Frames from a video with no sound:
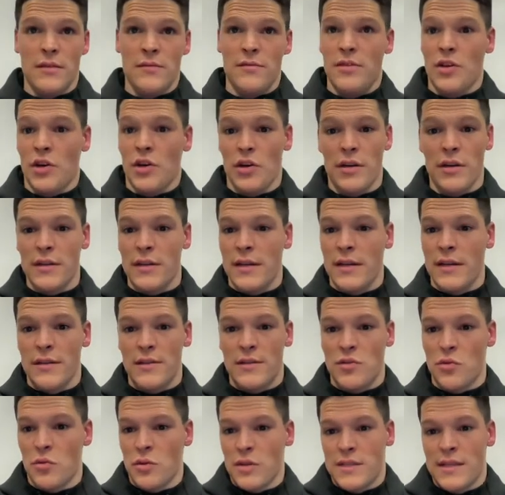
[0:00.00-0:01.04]

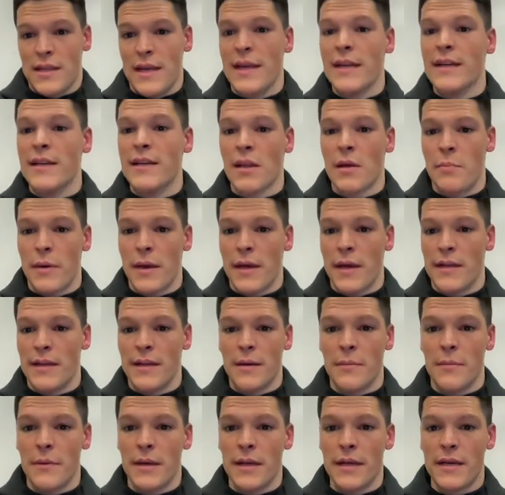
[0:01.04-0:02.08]
towards the end of the
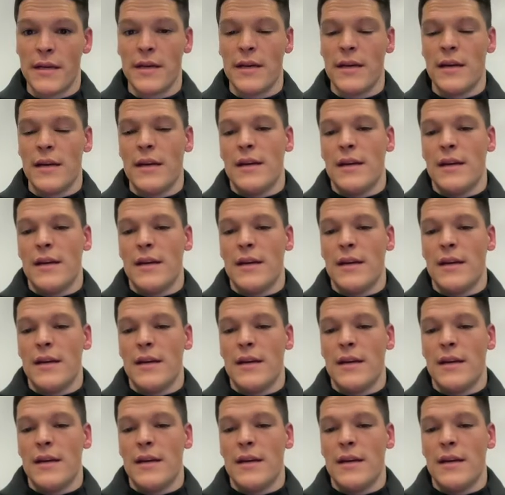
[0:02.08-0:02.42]
pandemic.